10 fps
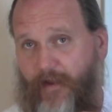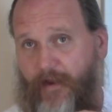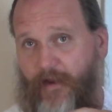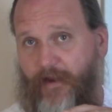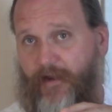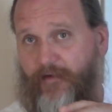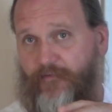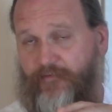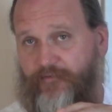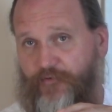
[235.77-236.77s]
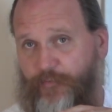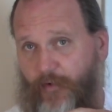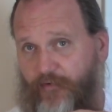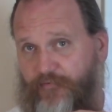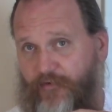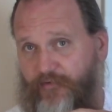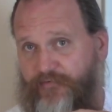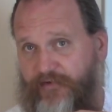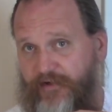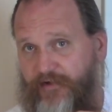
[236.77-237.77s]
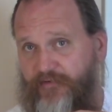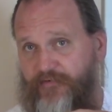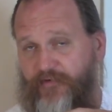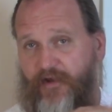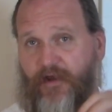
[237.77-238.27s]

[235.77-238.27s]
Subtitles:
and disperse their seeds.